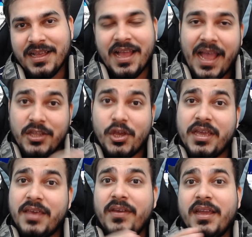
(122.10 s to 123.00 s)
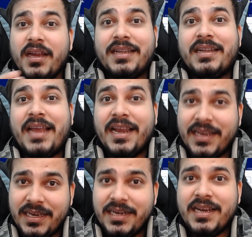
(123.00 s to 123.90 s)
and you're giving a
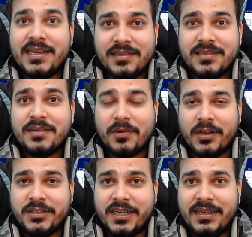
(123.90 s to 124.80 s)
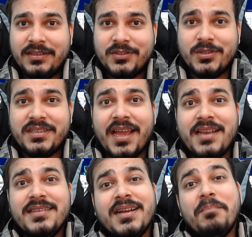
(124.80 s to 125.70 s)
Titanic dataset project. So there
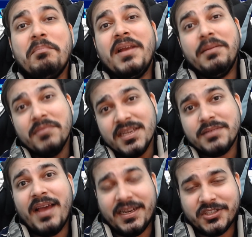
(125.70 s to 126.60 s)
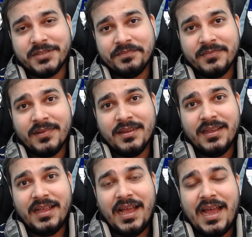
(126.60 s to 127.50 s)
is a complete mismatch.
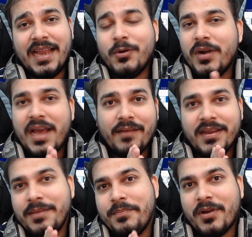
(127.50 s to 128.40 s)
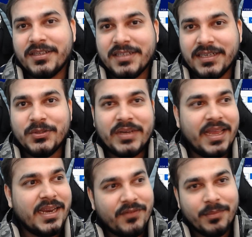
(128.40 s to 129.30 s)
I don't have any projects. You
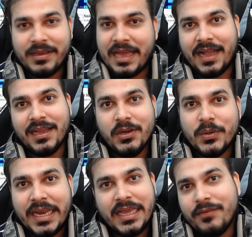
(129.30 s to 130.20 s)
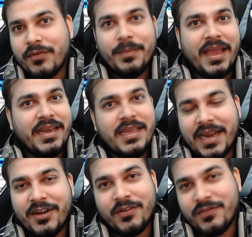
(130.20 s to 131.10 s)
take it from Kaggle, you take it from any
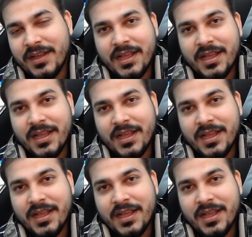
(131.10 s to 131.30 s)
kind of,